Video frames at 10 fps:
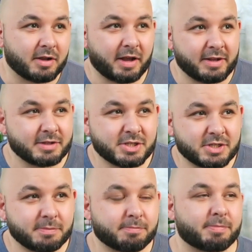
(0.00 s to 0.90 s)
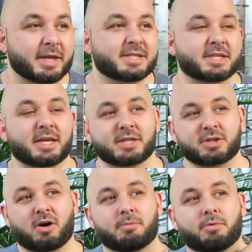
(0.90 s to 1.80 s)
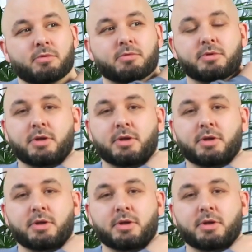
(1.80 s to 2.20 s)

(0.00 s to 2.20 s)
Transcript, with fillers: And that's just a basic example.